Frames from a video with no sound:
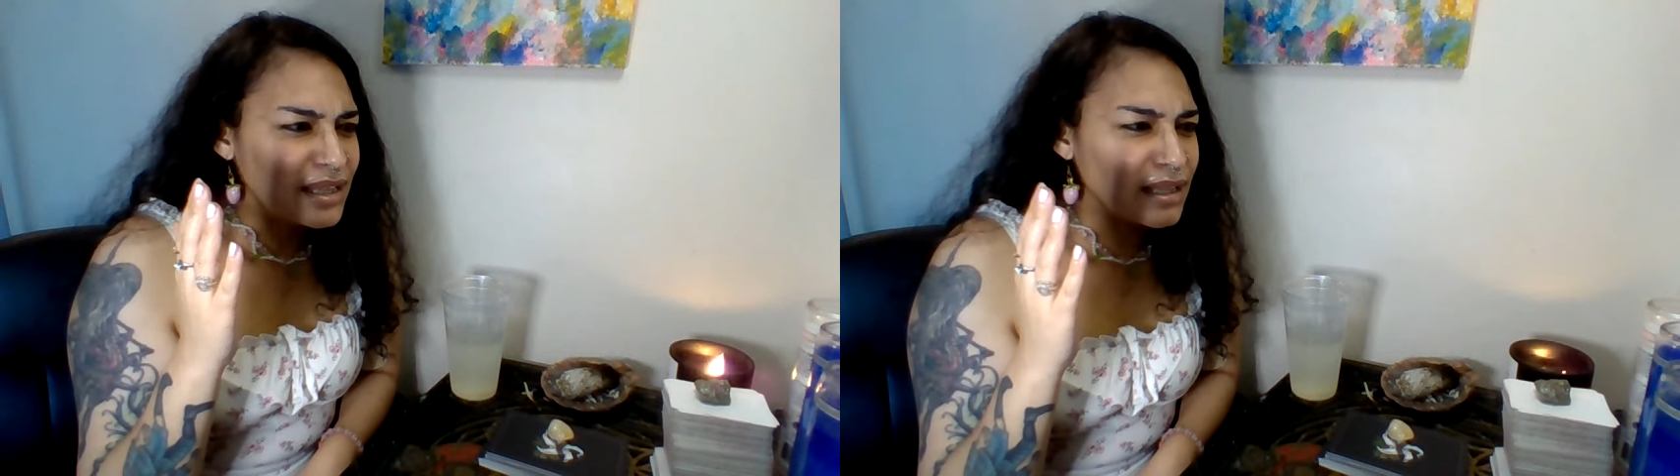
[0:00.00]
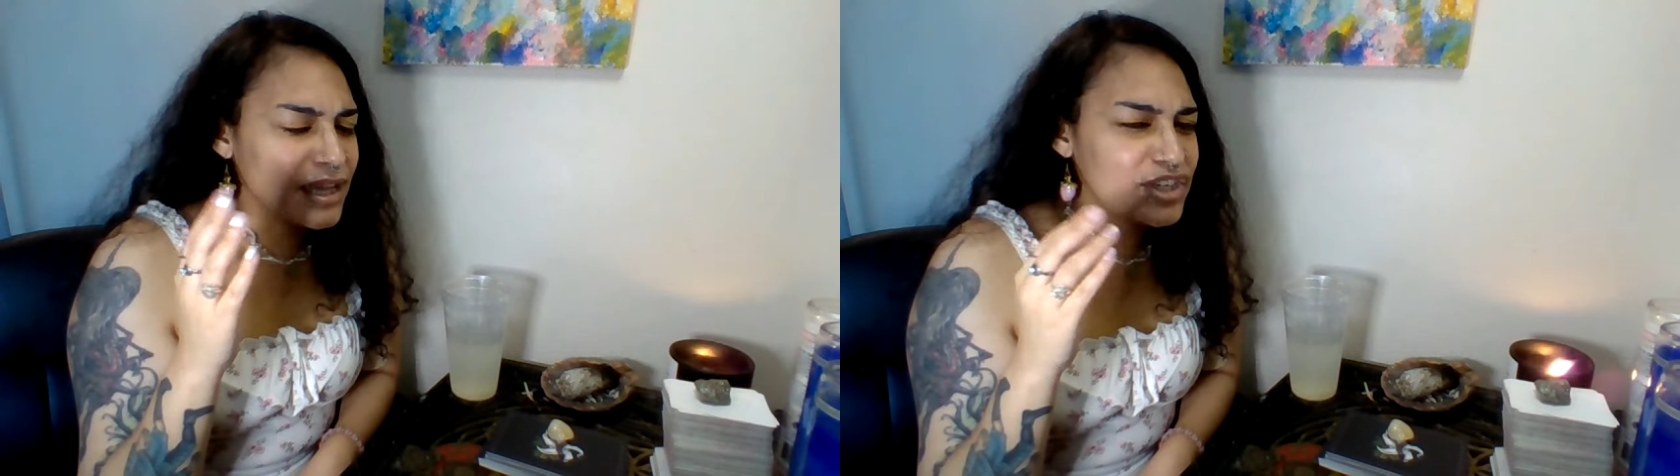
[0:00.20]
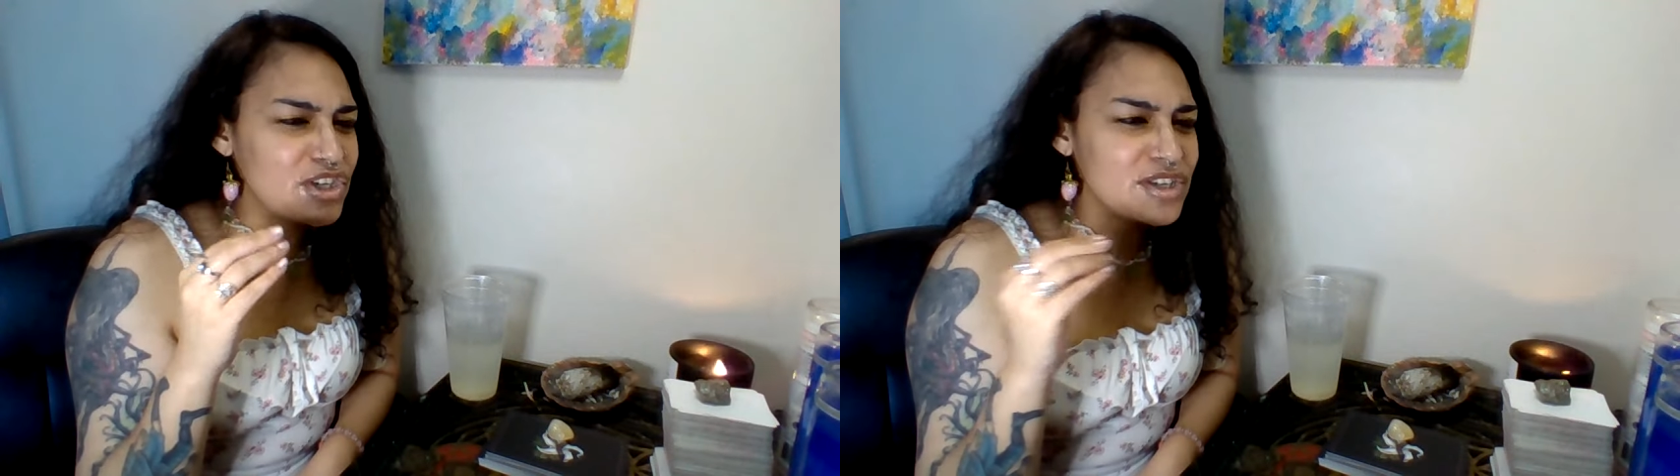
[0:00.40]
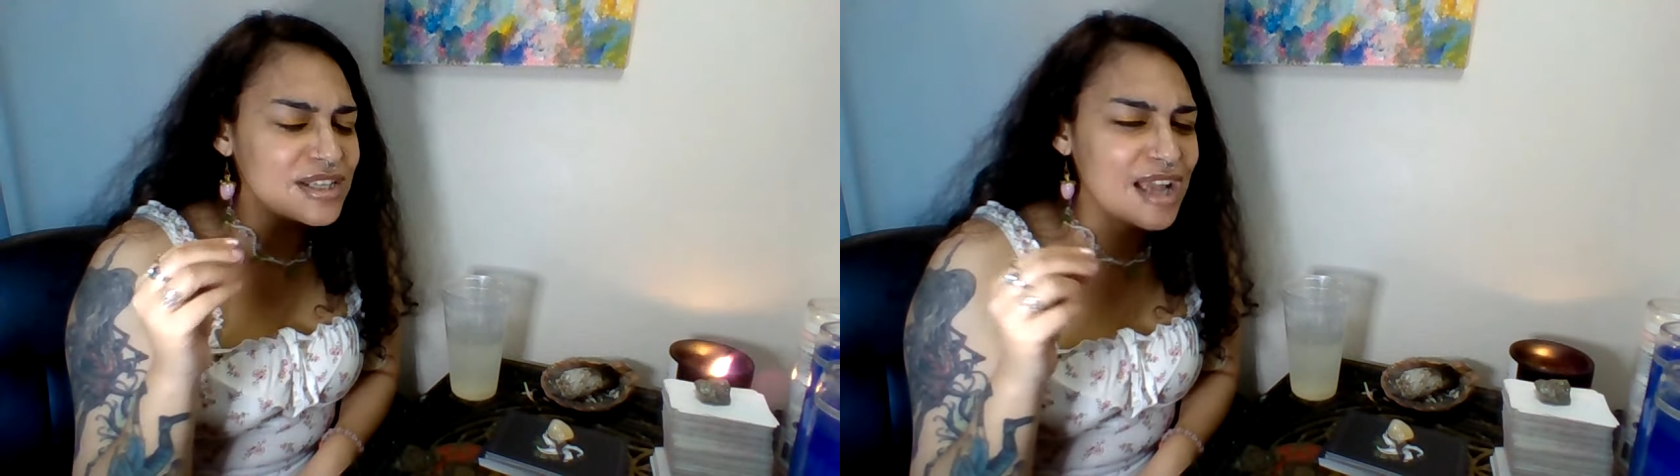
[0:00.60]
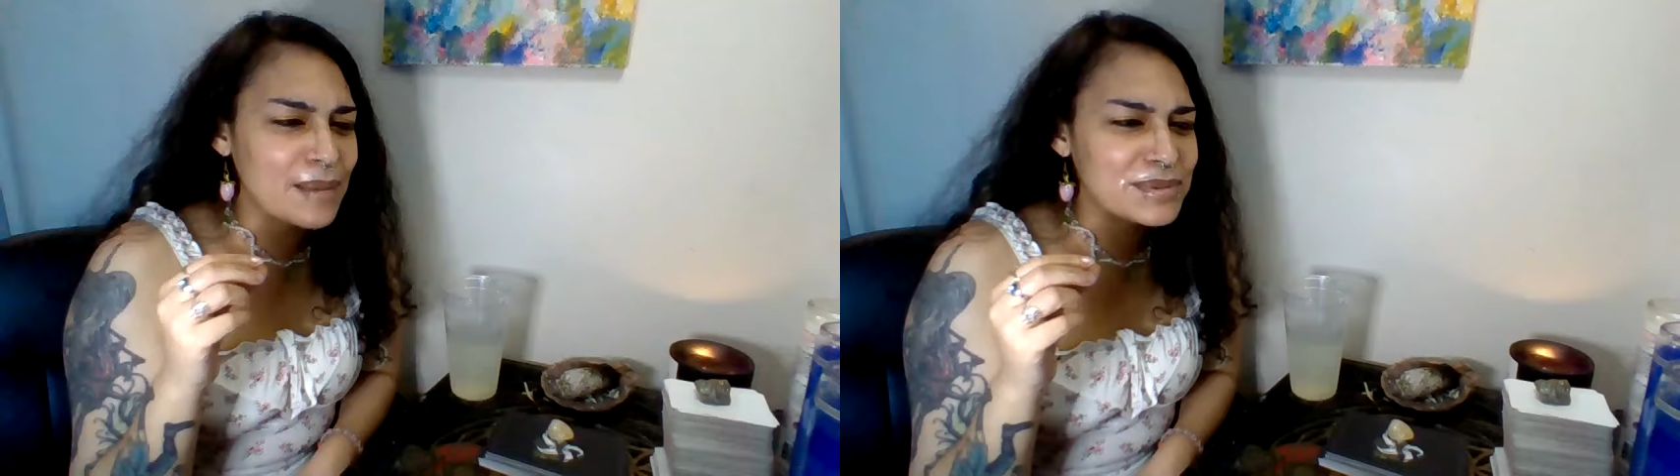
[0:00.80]
like she
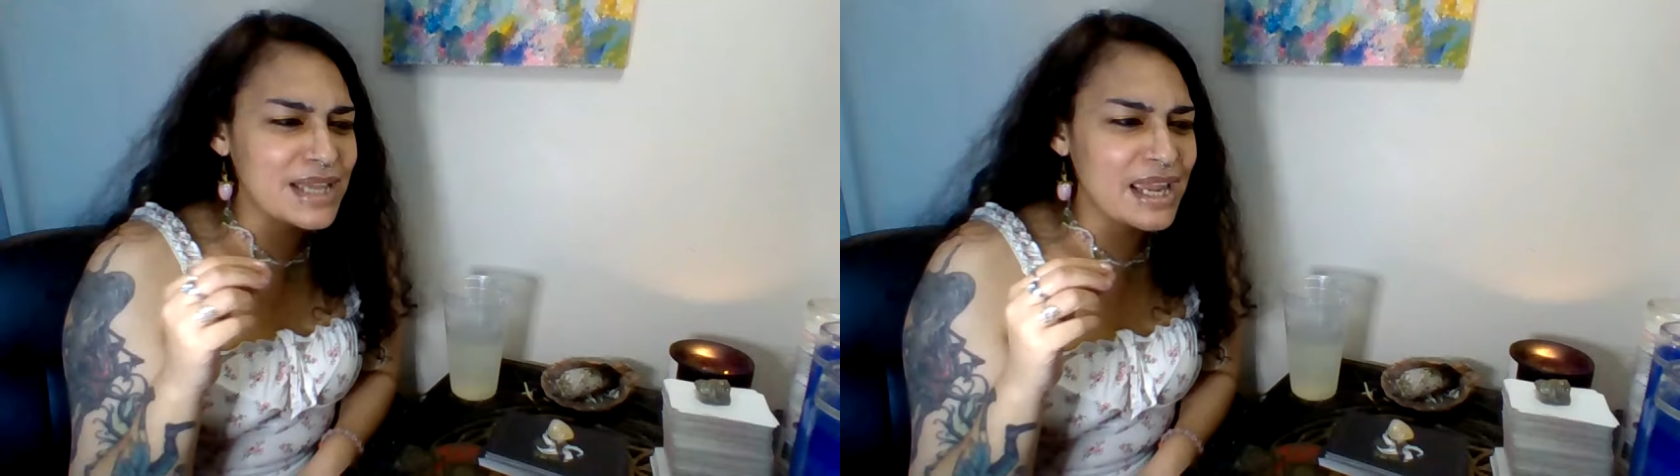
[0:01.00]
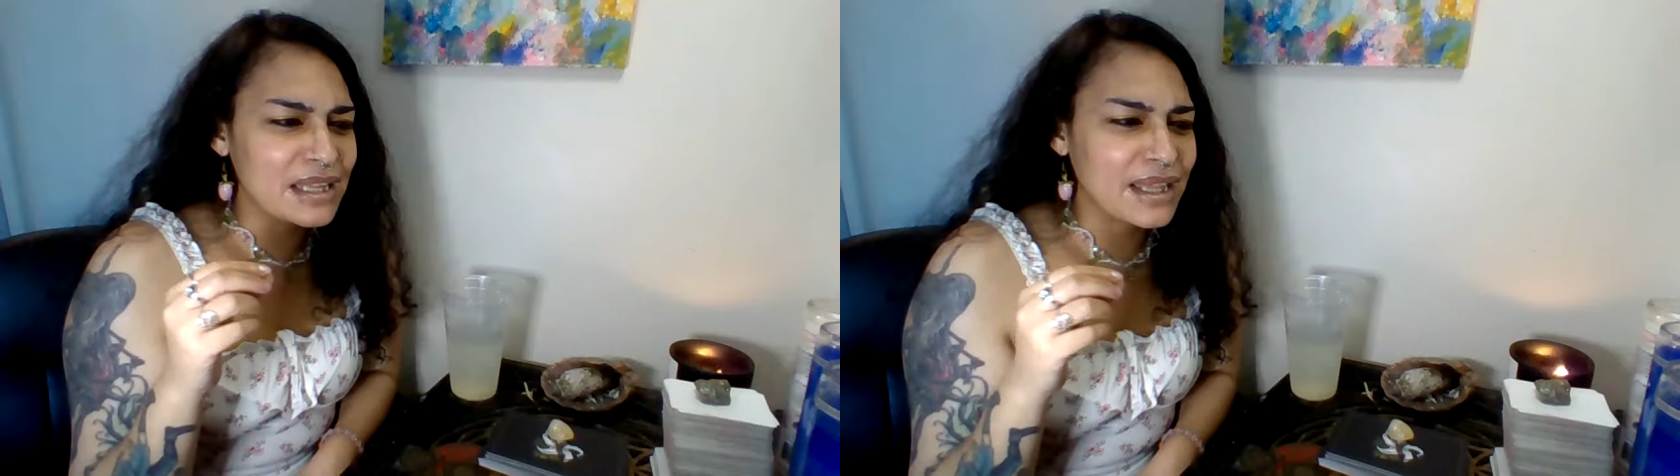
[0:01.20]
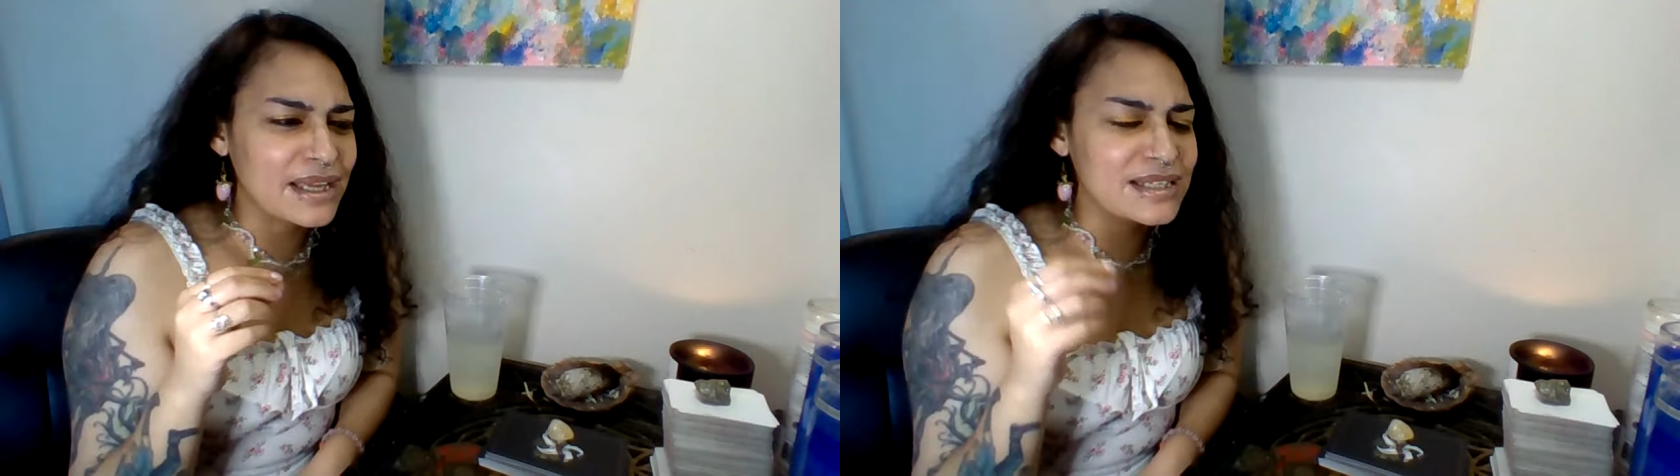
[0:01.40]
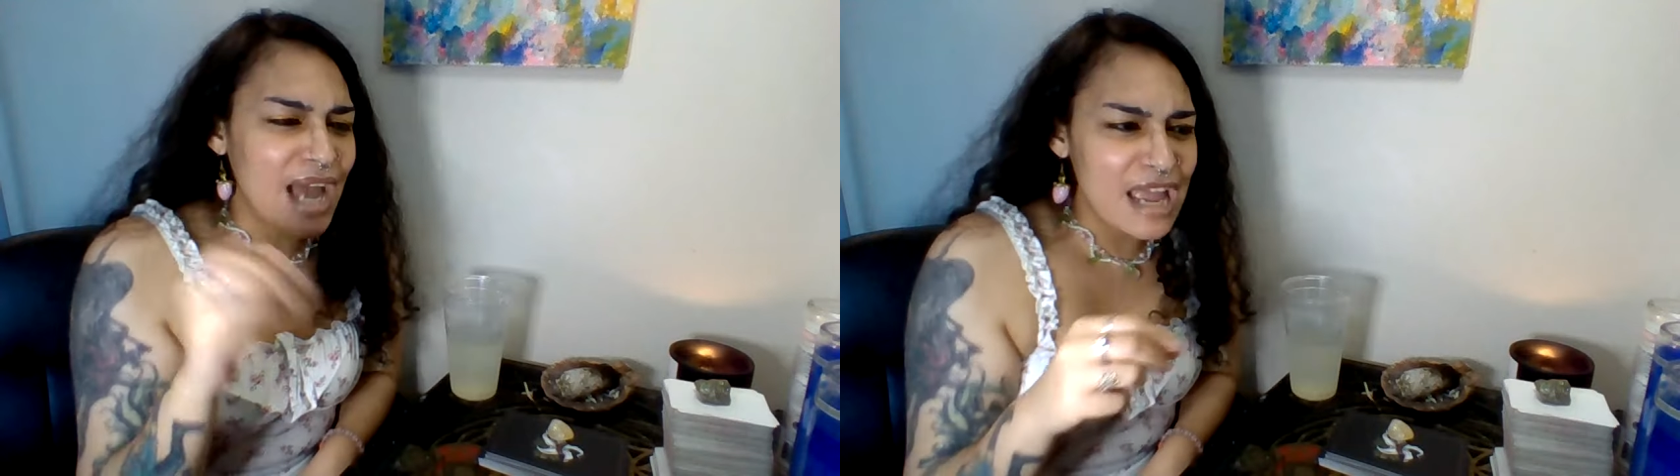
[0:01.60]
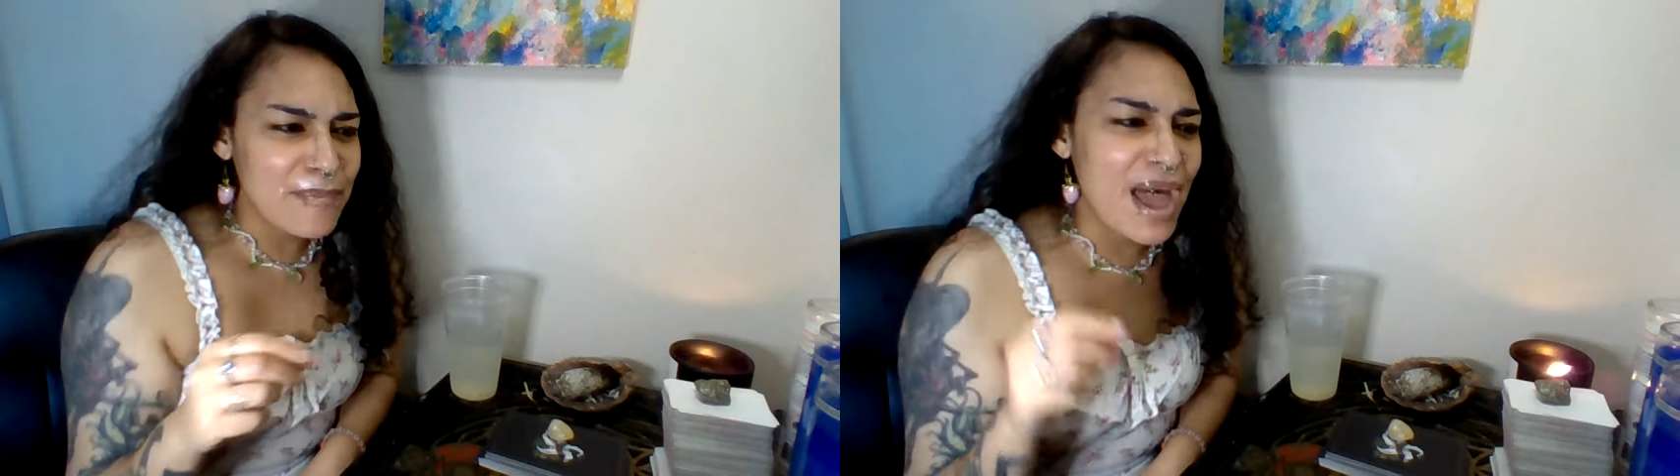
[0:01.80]
just kept saying like
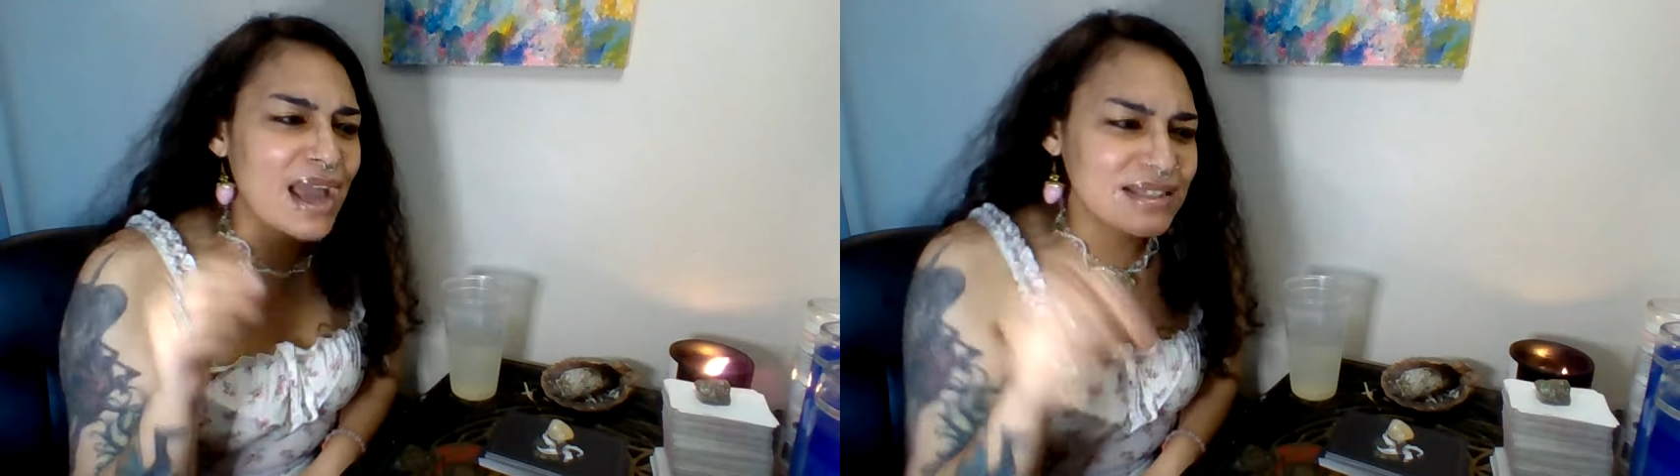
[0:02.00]
dye it back,